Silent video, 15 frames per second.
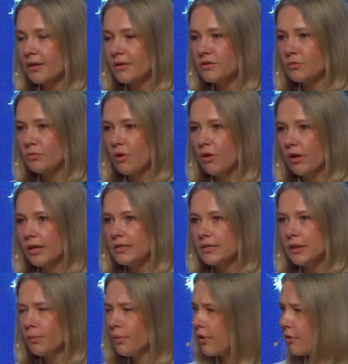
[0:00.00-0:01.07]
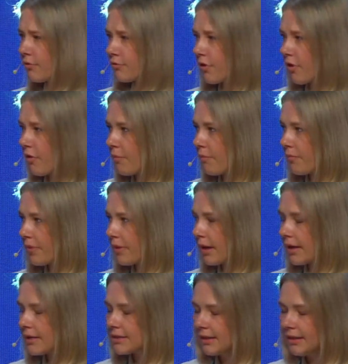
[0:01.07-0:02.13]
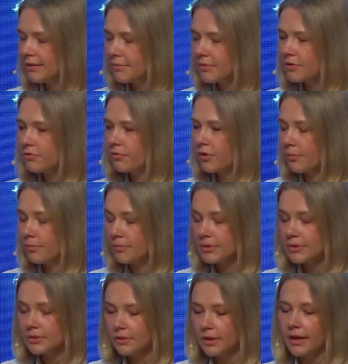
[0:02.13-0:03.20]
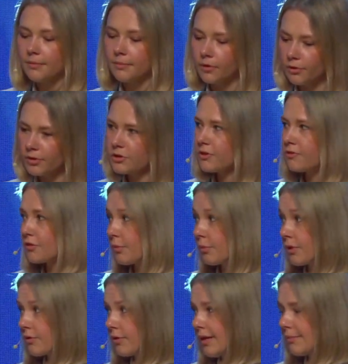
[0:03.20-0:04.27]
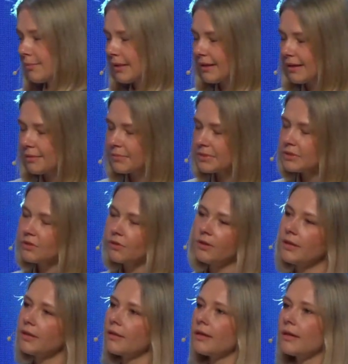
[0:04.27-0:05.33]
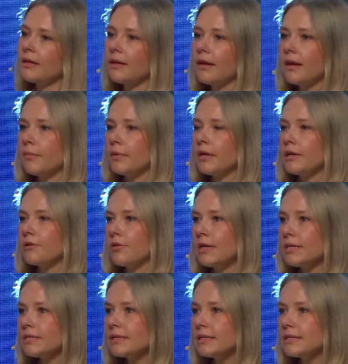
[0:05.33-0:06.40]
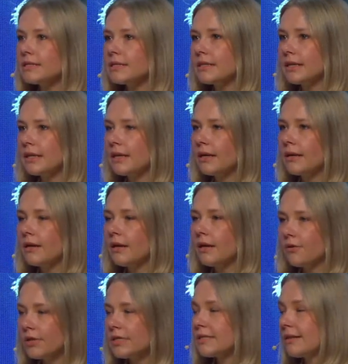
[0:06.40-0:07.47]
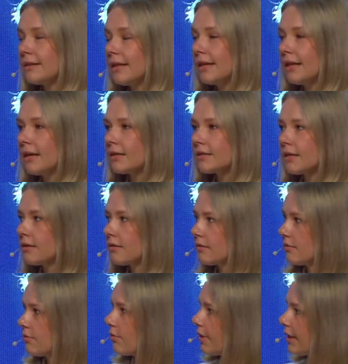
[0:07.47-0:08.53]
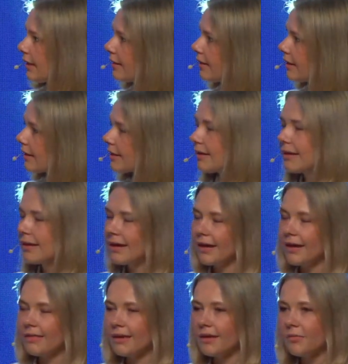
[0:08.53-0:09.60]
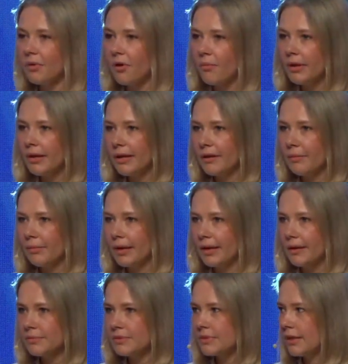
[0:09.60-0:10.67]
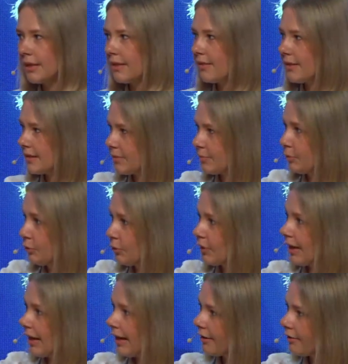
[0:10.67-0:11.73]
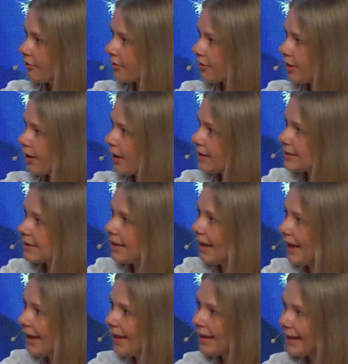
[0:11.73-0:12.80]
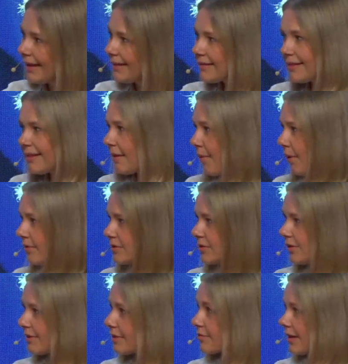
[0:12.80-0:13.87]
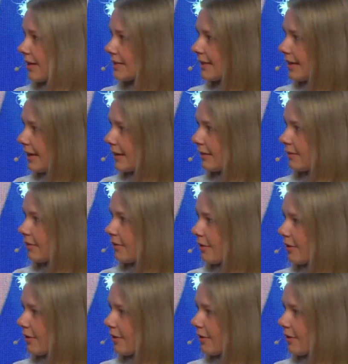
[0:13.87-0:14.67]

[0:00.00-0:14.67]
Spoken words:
Zoom call, he said, where are you from? I said, I'm originally from Ukraine, but I'm Estonian, and I'm a resident here. He said, really? And that moment, he picks up this blue card. He said, hey, Natalie, I'm also a resident.